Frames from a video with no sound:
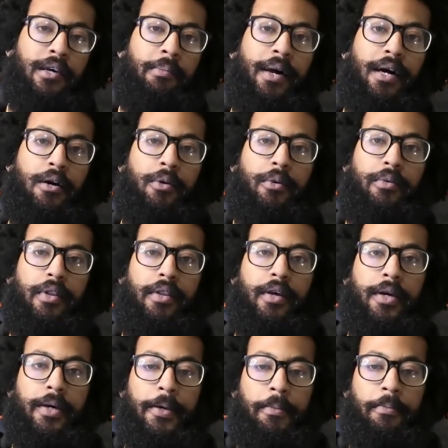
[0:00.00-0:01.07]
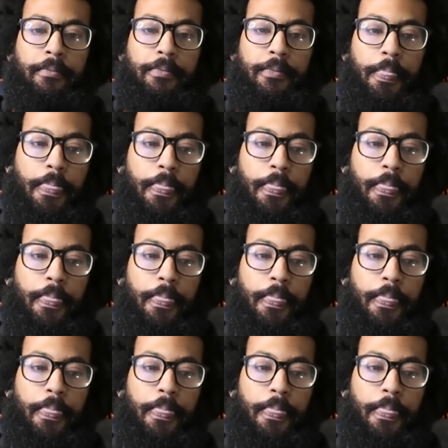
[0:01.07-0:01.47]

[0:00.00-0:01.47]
about um,